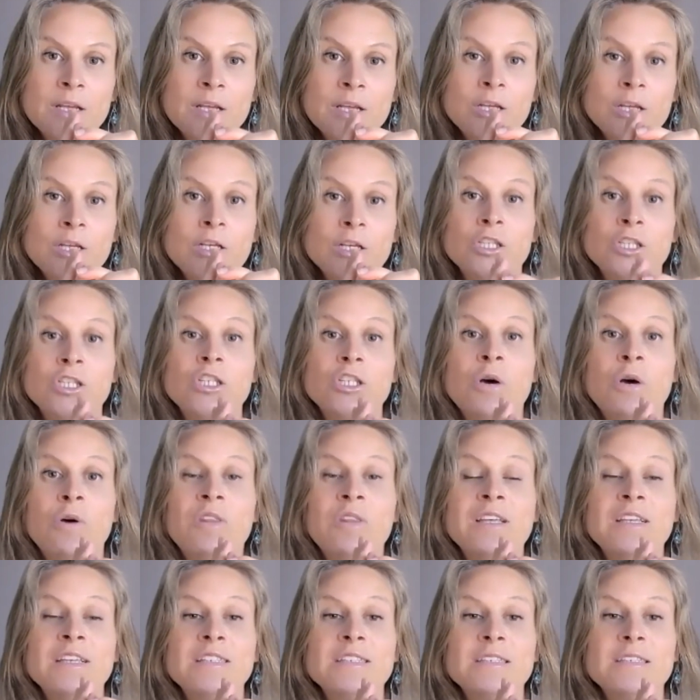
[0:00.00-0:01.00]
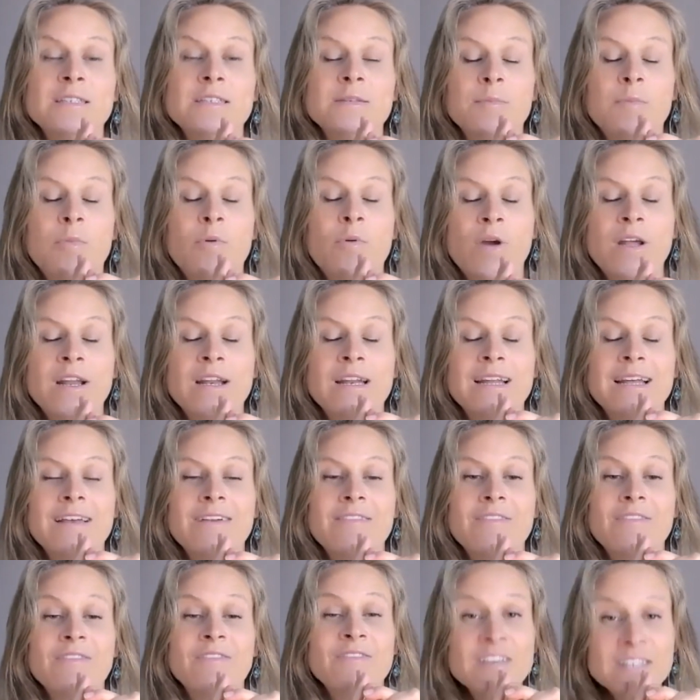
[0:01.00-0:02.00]
So this point
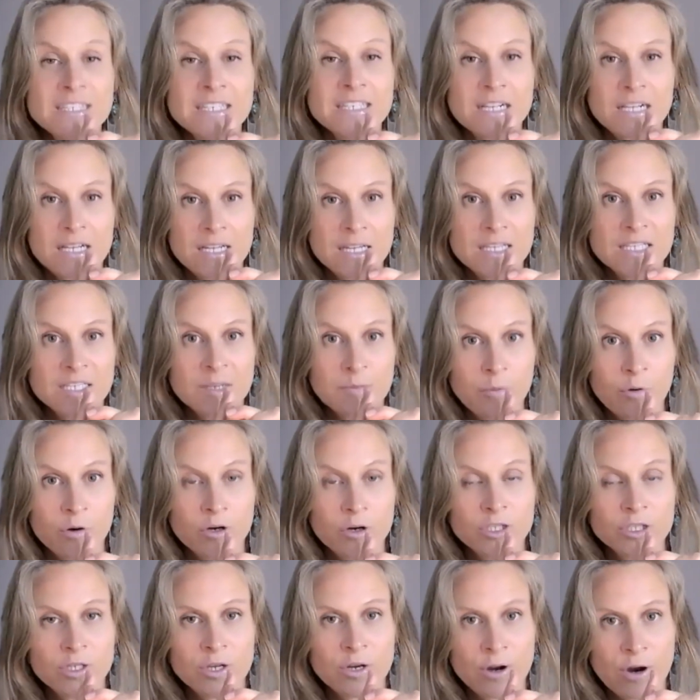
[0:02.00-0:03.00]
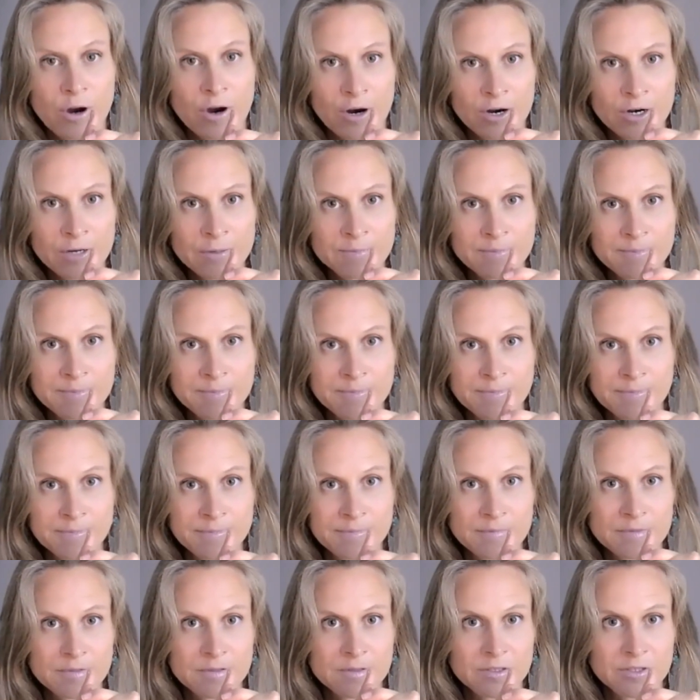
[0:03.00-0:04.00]
physically supports our heart.
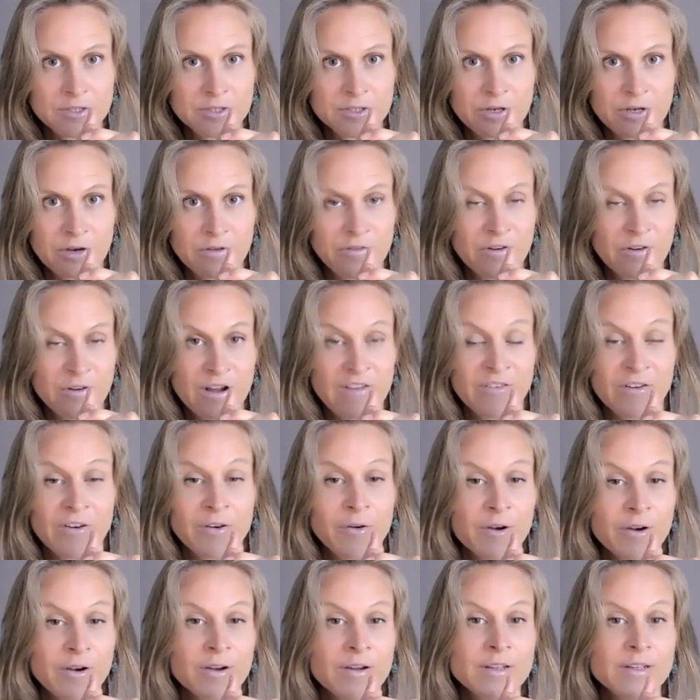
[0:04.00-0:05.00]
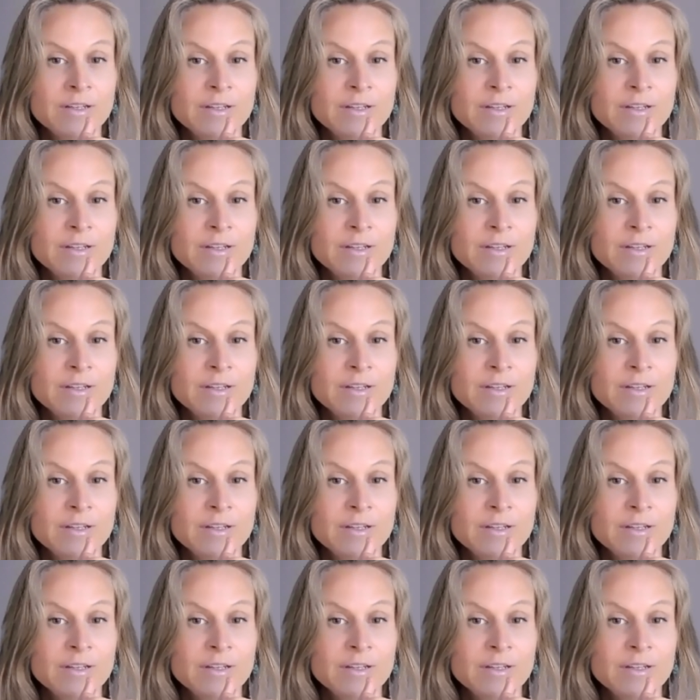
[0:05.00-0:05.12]
So if you're ever